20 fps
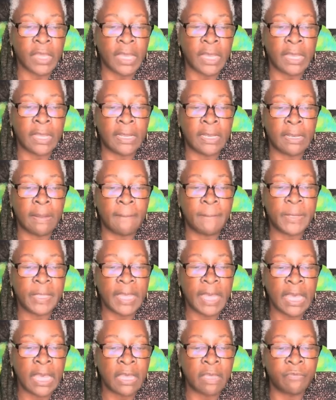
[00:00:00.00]
and
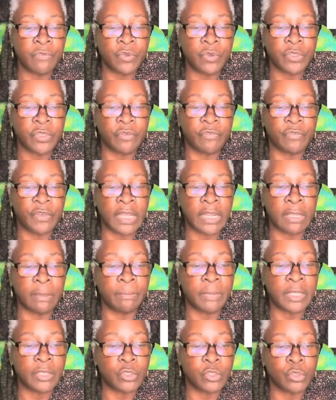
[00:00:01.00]
behavior
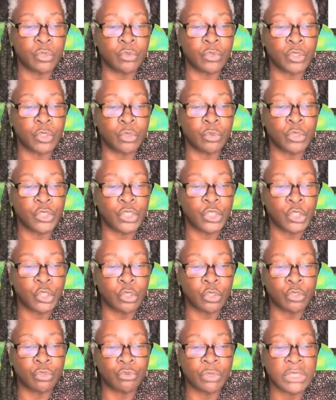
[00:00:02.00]
development due to
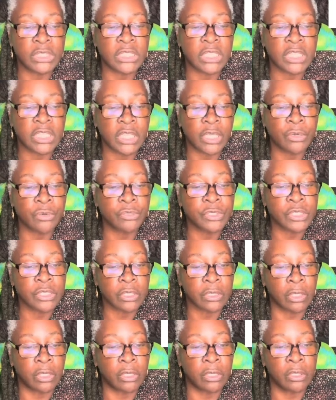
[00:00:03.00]
children's thinner
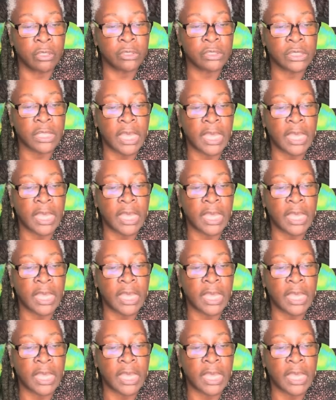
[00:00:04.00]
skulls